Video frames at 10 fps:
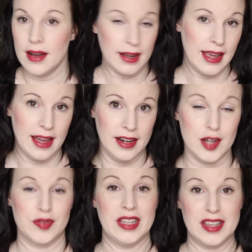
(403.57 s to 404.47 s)
again, I
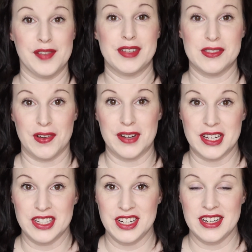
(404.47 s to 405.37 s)
really love this
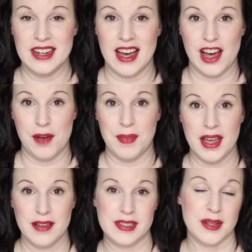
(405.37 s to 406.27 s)
foundation. I
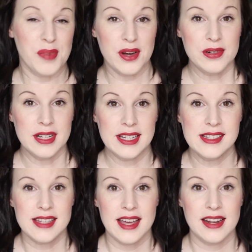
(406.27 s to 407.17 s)
have somewhat oily
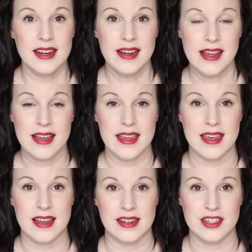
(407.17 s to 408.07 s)
skin
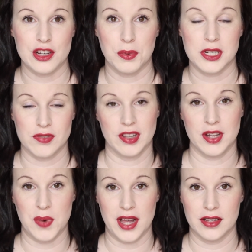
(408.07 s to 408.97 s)
and it works
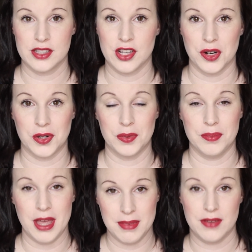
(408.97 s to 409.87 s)
really well. So
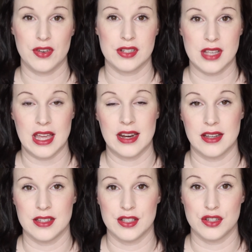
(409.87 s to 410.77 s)
maybe if your skin
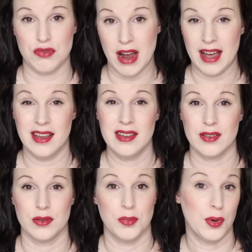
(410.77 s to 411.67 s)
is dry
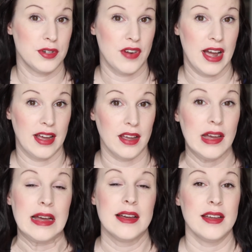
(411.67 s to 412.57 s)
or more dry,
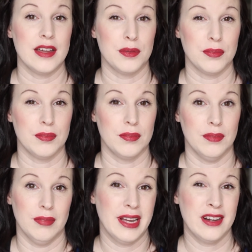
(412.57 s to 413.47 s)
it
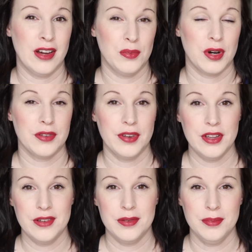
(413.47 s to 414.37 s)
might not work for
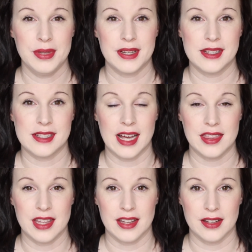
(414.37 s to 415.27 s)
you because I
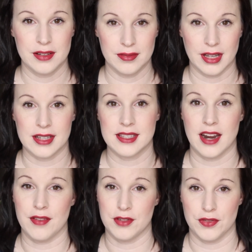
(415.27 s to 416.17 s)
think, like I
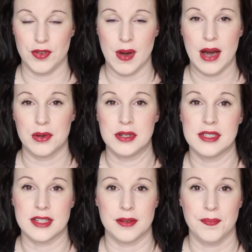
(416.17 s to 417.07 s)
said, after a few
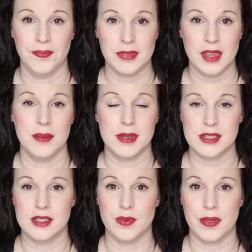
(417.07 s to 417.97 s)
hours it
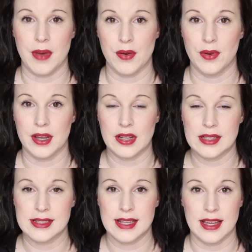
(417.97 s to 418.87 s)
mixes with my
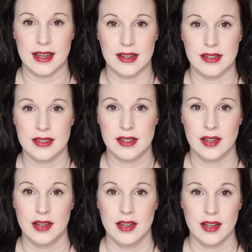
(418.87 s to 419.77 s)
oils and
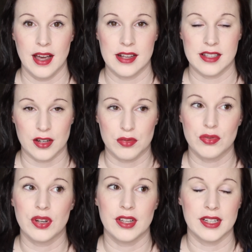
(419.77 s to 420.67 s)
has like a
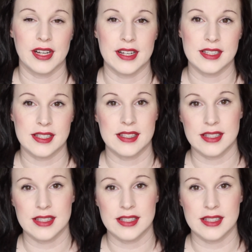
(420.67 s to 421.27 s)
really nice